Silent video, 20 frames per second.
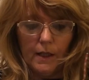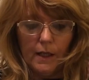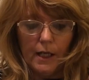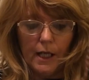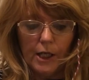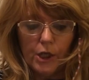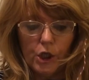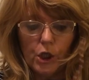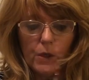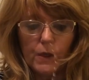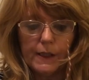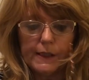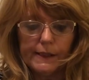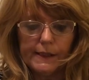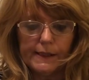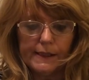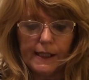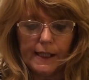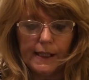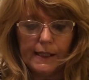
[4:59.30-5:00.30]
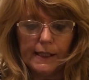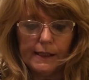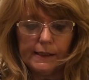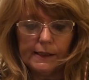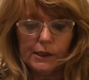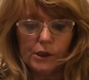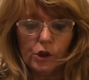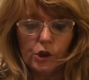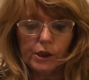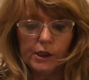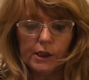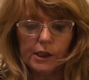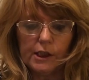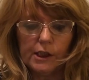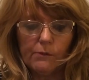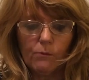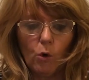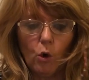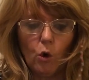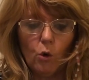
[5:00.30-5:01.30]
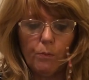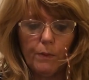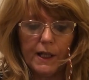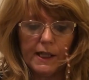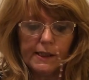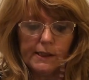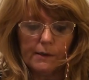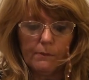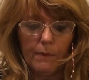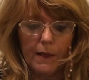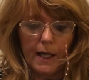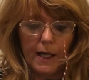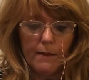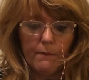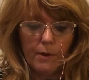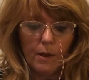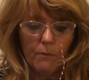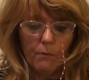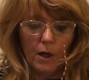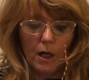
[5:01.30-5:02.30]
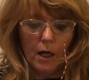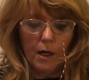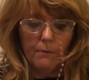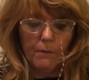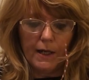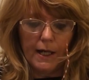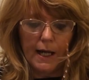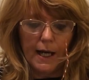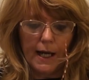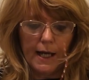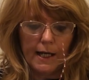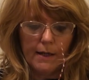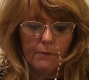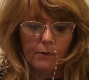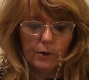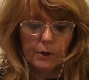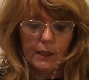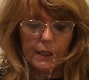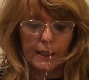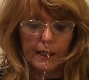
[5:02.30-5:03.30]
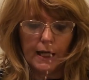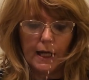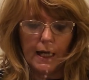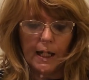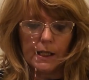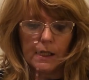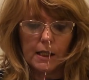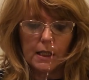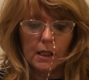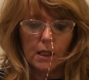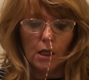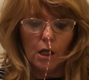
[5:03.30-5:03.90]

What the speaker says: As you can see, this is just a small piece of paper, but I'll be able to get